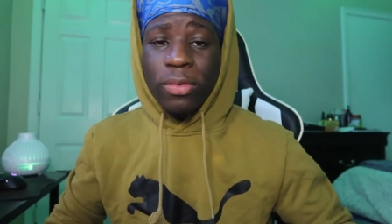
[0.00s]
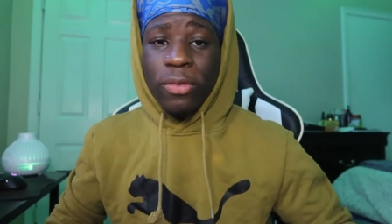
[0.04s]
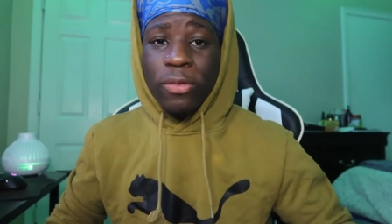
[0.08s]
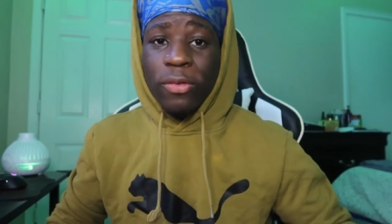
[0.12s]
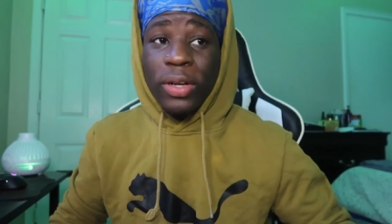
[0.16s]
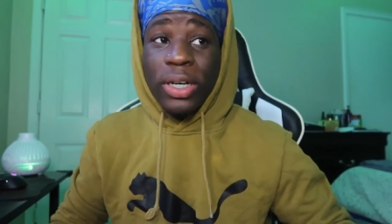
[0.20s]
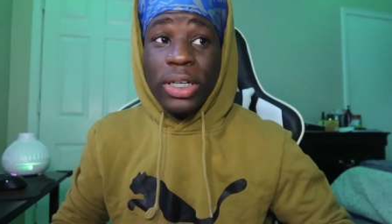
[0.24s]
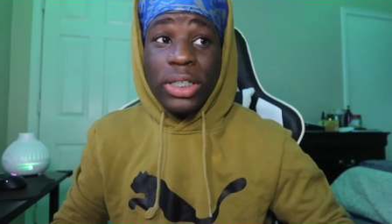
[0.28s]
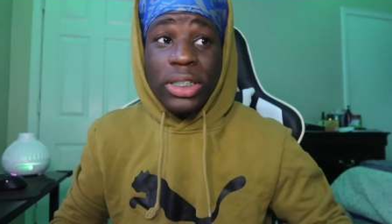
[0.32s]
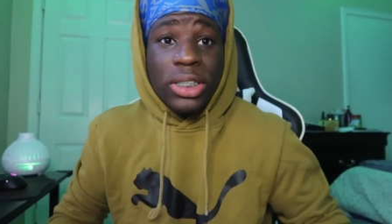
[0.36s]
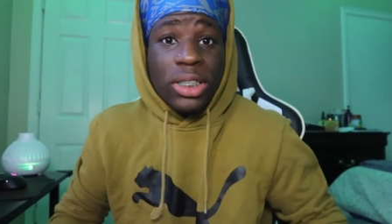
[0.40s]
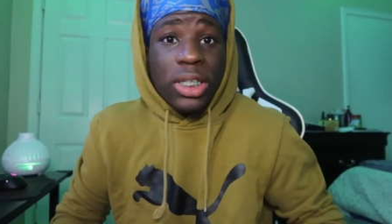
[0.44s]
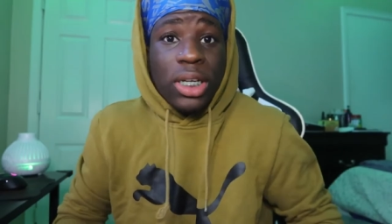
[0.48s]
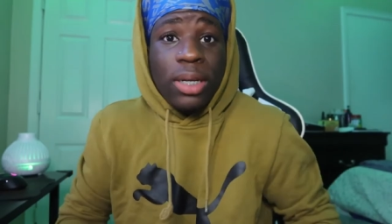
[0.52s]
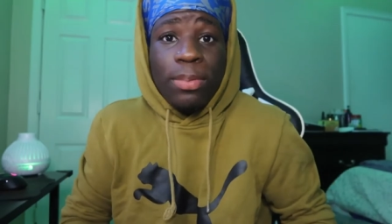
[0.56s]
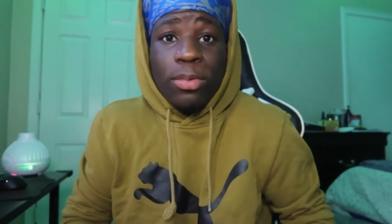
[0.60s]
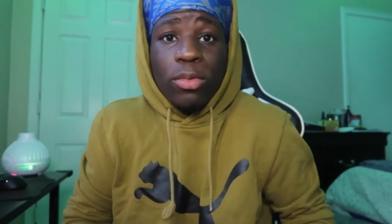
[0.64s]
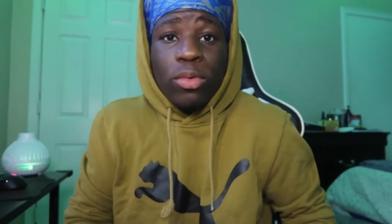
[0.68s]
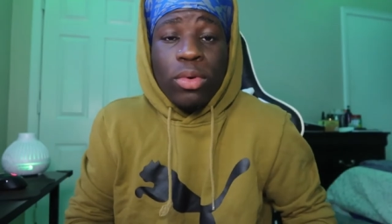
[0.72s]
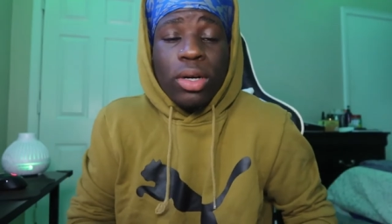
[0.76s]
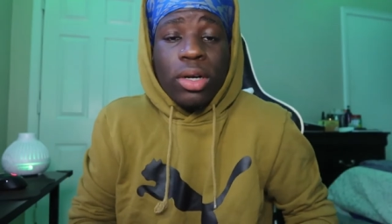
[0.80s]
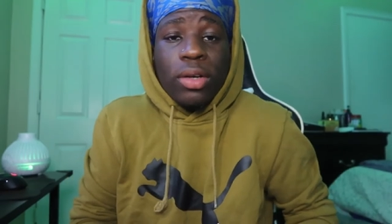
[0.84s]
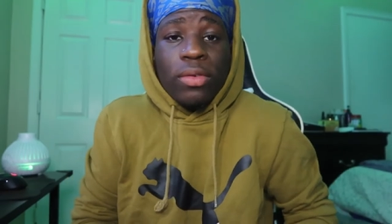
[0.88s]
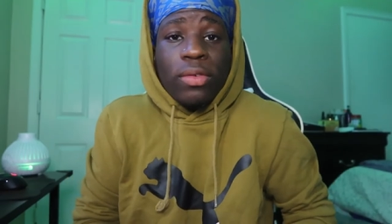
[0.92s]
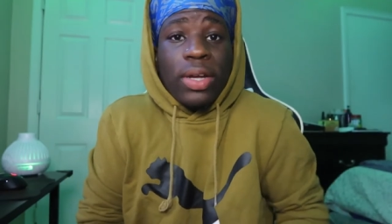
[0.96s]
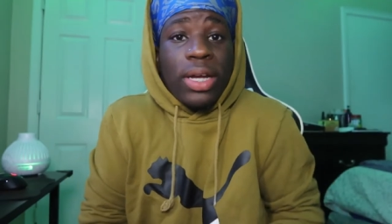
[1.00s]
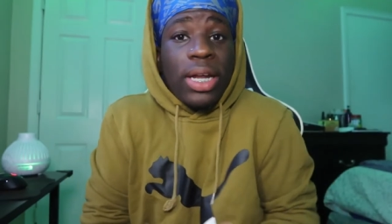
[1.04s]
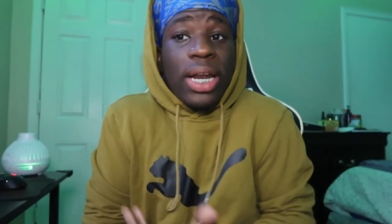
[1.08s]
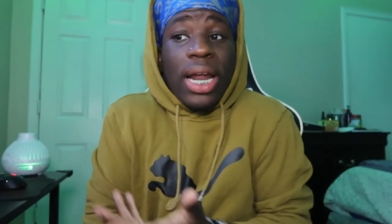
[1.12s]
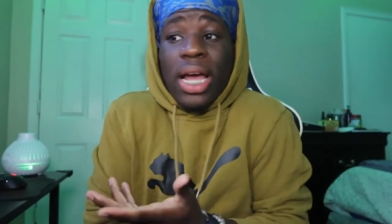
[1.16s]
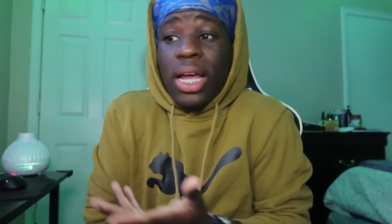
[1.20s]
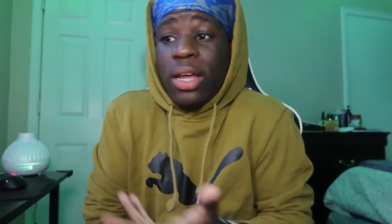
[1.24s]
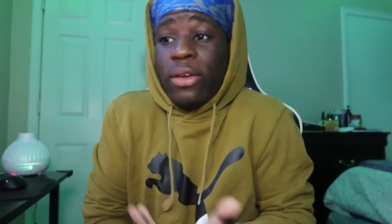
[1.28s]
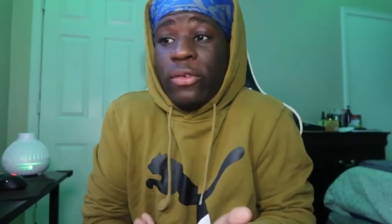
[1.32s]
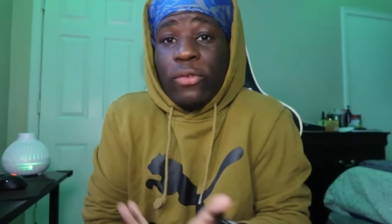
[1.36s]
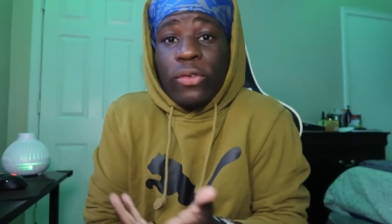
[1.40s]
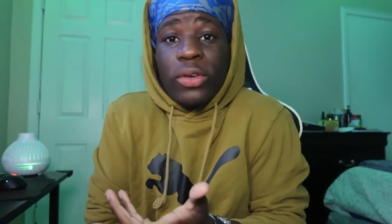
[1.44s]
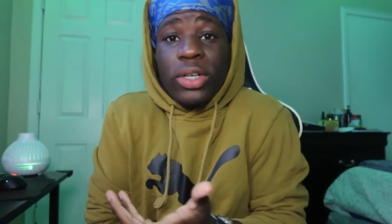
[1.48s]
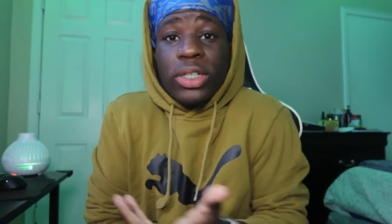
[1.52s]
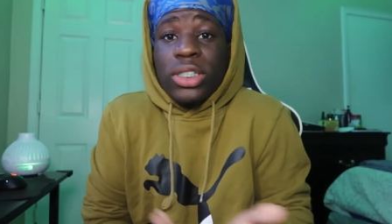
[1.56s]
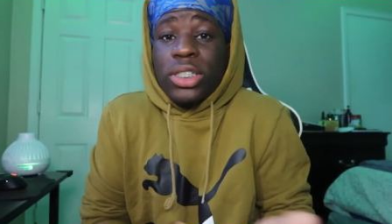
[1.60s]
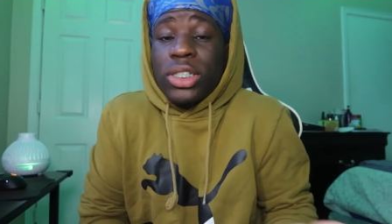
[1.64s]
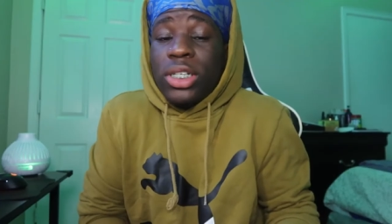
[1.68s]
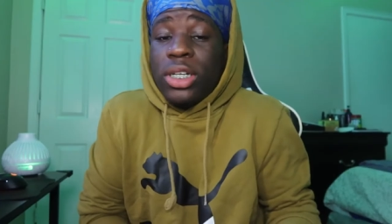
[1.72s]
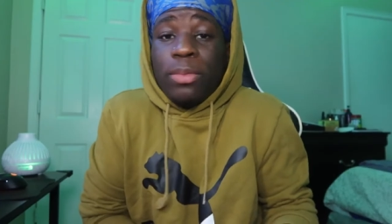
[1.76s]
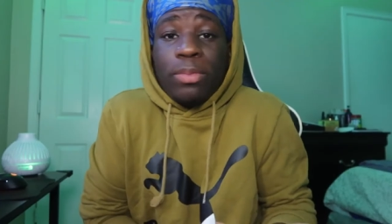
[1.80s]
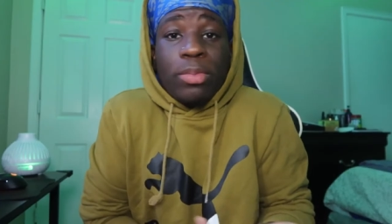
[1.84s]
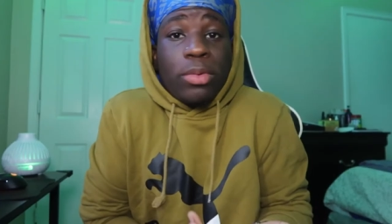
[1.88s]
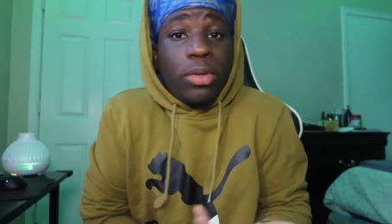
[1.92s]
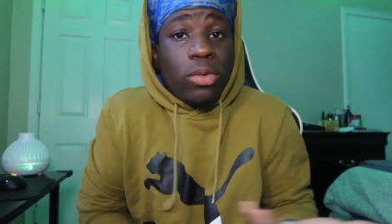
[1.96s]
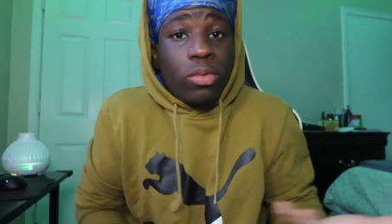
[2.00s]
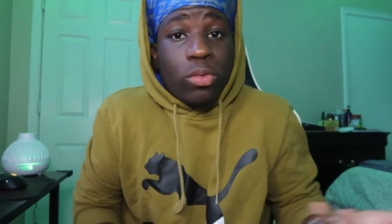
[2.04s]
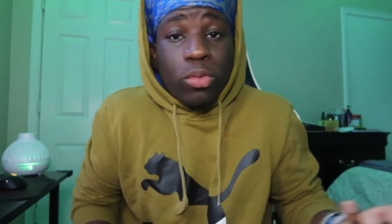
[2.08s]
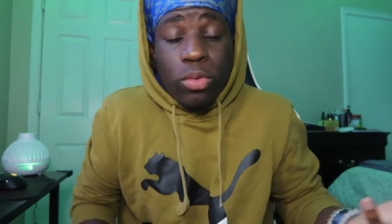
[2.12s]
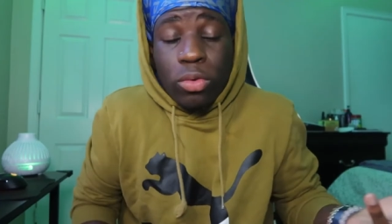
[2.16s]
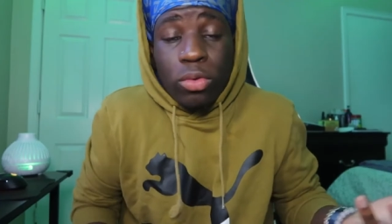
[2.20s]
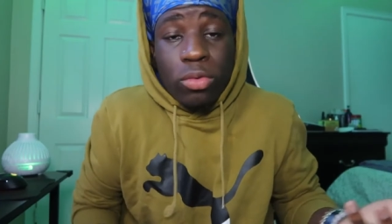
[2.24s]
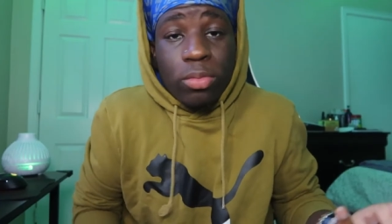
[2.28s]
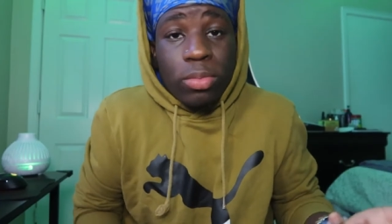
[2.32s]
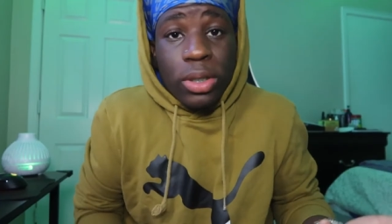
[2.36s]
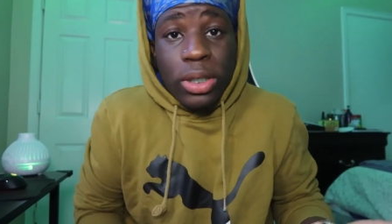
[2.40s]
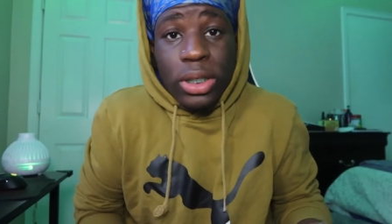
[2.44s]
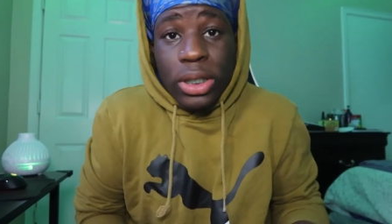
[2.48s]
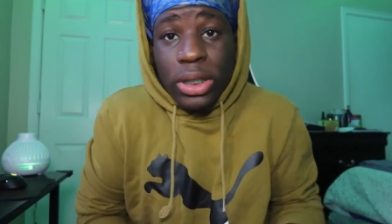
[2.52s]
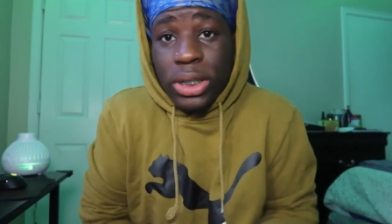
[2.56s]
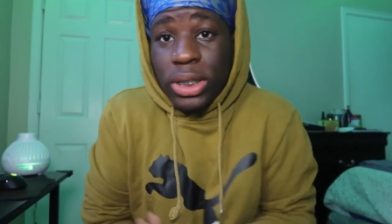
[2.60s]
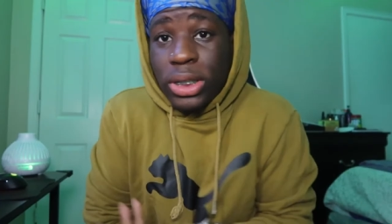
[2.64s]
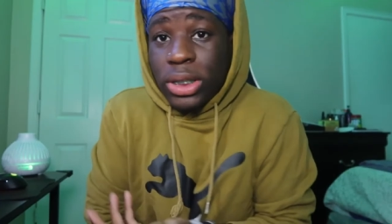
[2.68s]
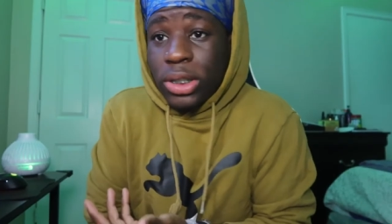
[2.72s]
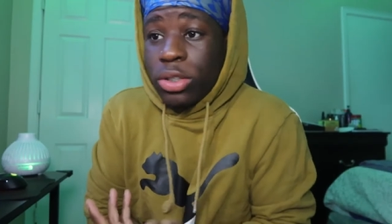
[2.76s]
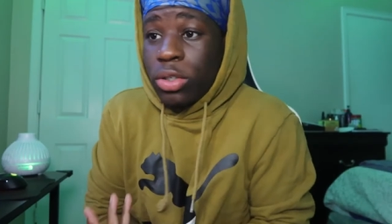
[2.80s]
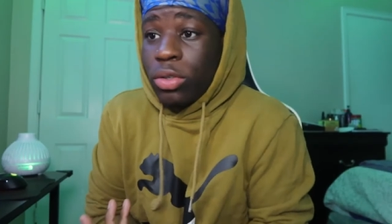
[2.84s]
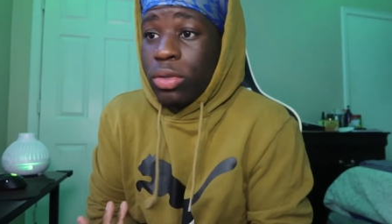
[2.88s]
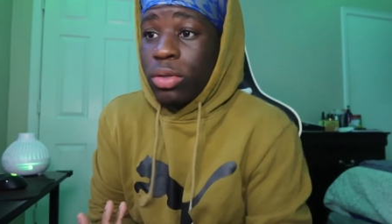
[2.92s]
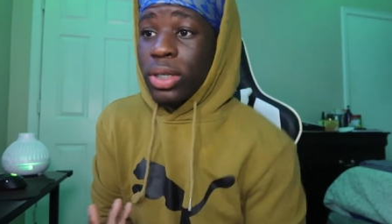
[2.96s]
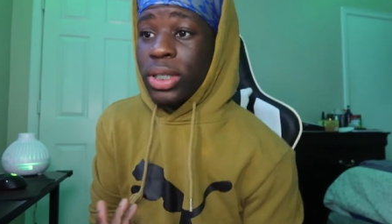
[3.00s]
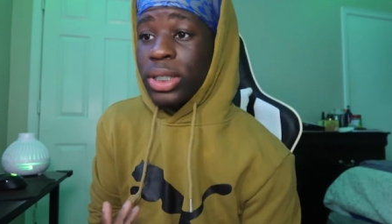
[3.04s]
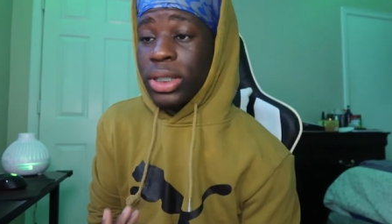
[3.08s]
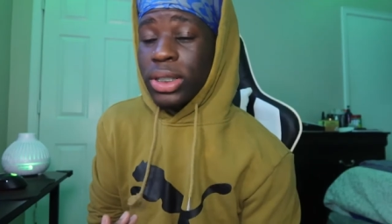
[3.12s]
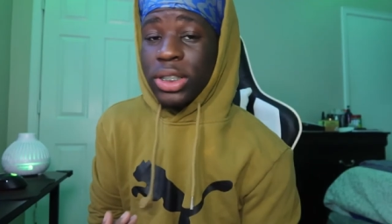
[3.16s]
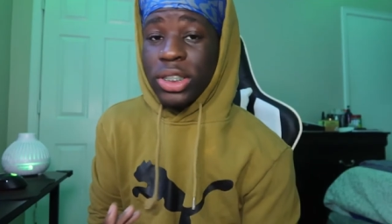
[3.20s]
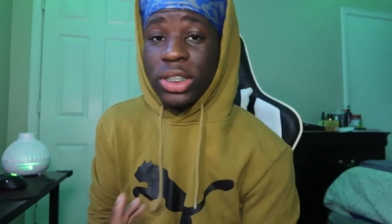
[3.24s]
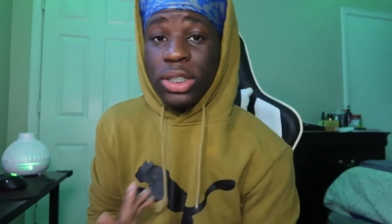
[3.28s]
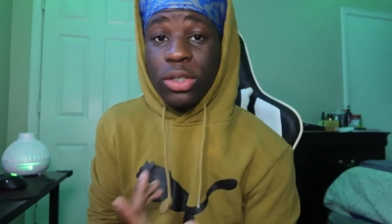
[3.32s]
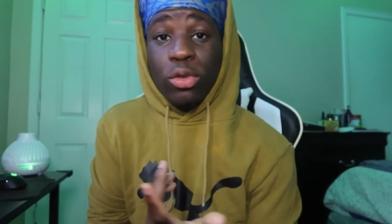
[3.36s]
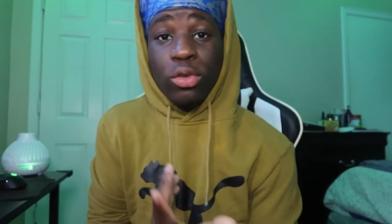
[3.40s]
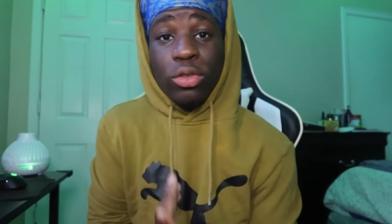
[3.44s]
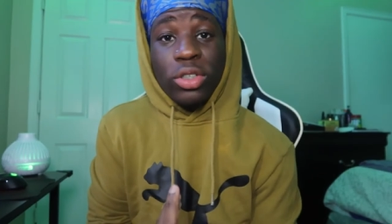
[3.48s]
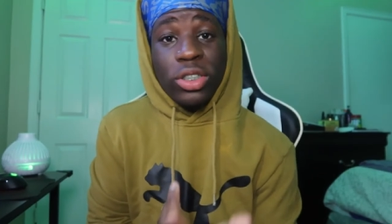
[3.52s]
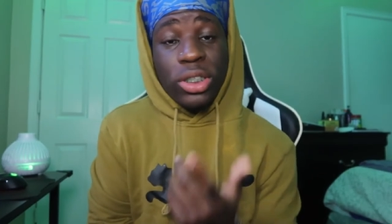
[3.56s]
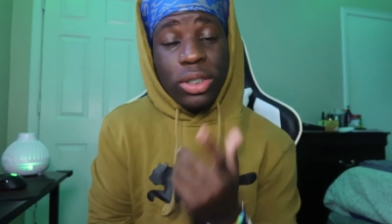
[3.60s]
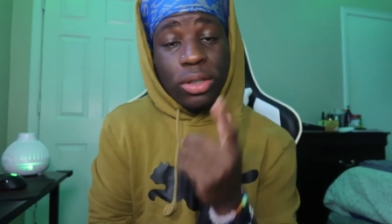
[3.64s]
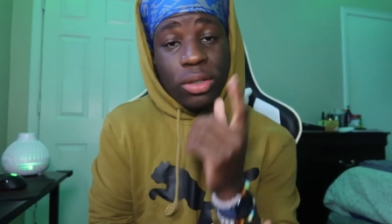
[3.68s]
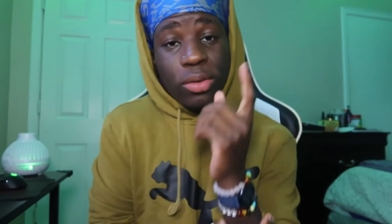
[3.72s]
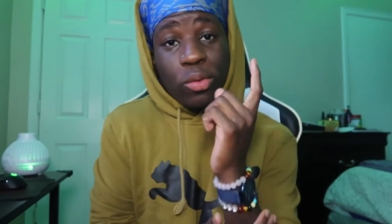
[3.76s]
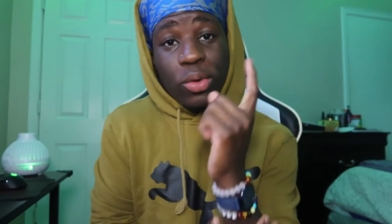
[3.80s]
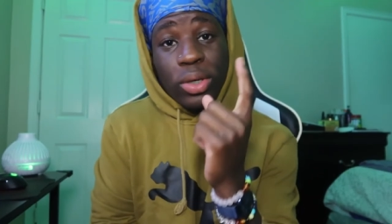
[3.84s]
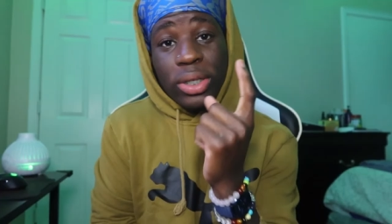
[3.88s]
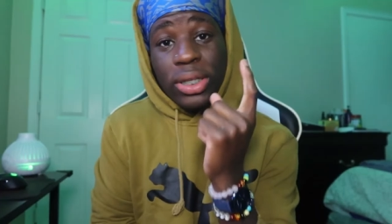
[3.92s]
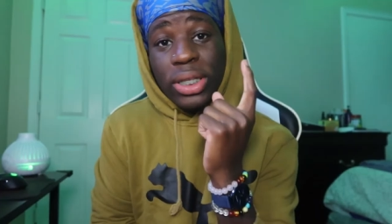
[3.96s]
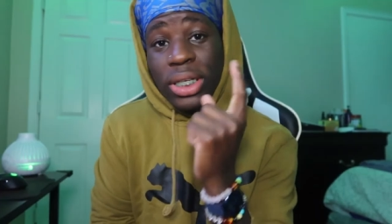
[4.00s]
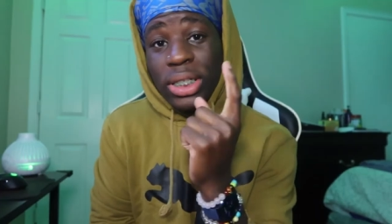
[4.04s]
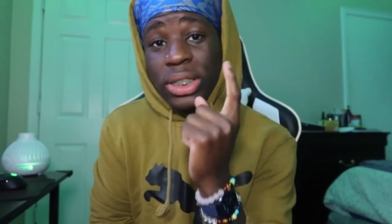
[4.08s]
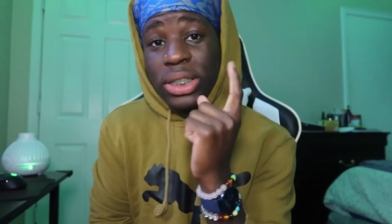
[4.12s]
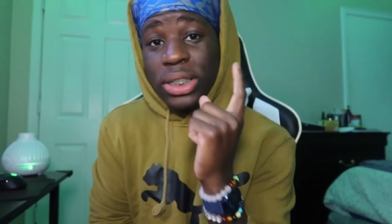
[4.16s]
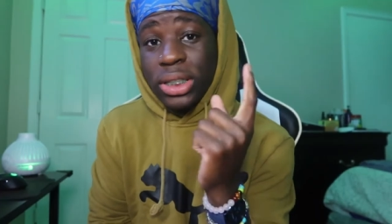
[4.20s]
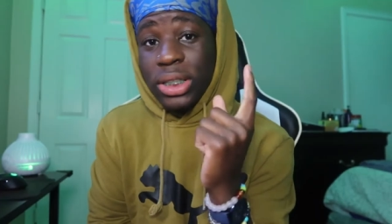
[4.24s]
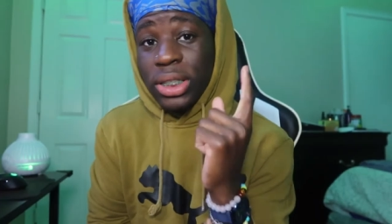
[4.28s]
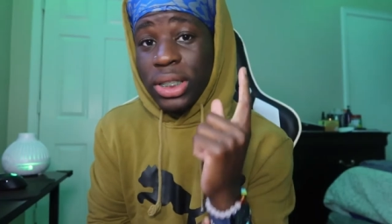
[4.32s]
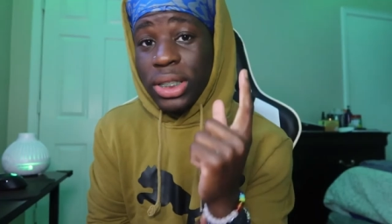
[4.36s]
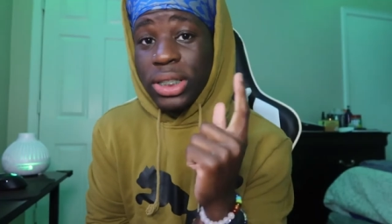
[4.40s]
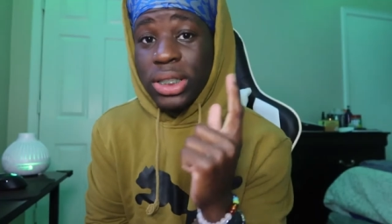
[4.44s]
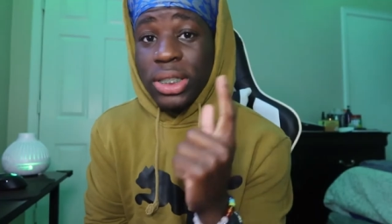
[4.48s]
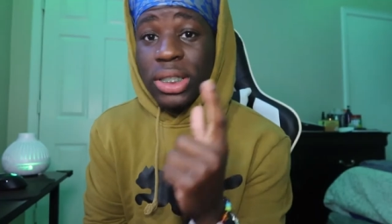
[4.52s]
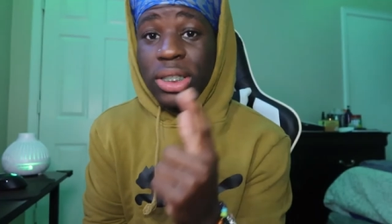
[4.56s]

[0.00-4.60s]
fell asleep with her and I ain't fell asleep in the room because she told us she was she one thing she did